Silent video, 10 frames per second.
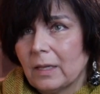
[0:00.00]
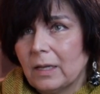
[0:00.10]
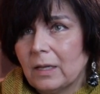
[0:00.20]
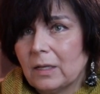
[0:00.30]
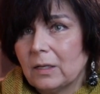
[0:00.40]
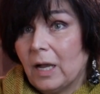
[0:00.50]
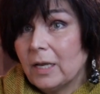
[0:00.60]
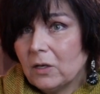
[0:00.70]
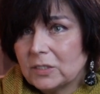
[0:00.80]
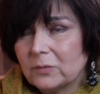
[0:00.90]

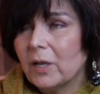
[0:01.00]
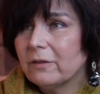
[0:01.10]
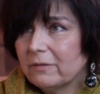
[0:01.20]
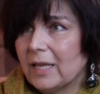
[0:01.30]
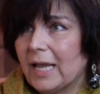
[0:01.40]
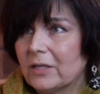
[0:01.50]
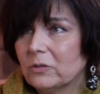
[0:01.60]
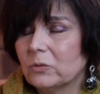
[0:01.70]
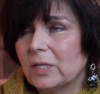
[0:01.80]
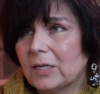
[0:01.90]
I lost my dad
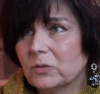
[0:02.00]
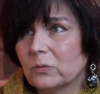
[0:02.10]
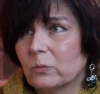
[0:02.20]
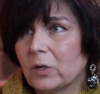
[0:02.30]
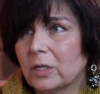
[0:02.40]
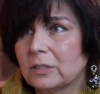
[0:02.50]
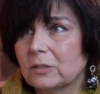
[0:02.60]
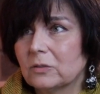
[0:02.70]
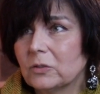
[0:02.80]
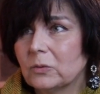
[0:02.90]
2001
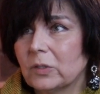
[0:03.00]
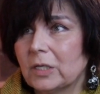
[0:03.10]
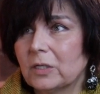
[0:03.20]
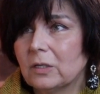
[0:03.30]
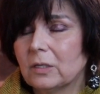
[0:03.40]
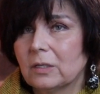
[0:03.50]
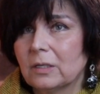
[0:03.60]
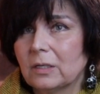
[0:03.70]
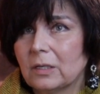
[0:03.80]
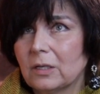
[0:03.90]
to a
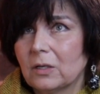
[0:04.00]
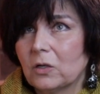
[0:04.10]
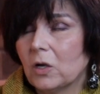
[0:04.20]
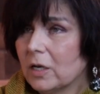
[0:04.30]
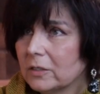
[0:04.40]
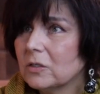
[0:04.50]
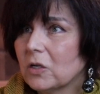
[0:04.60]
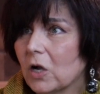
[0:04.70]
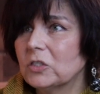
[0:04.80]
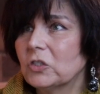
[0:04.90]

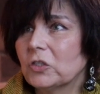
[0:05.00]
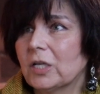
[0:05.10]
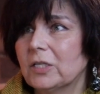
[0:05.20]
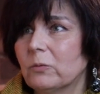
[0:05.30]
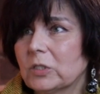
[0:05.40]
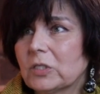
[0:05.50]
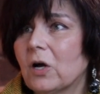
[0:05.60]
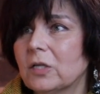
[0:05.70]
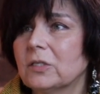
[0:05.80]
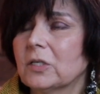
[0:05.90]
gunshot. He was
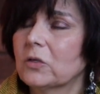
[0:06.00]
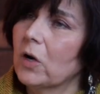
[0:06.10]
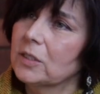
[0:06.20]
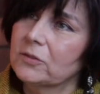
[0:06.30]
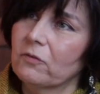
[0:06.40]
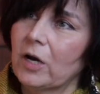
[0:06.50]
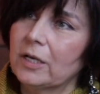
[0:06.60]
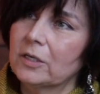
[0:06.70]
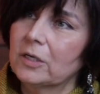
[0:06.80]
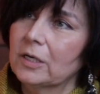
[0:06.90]
caught in a
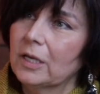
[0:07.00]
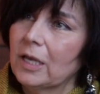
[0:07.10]
crossfire.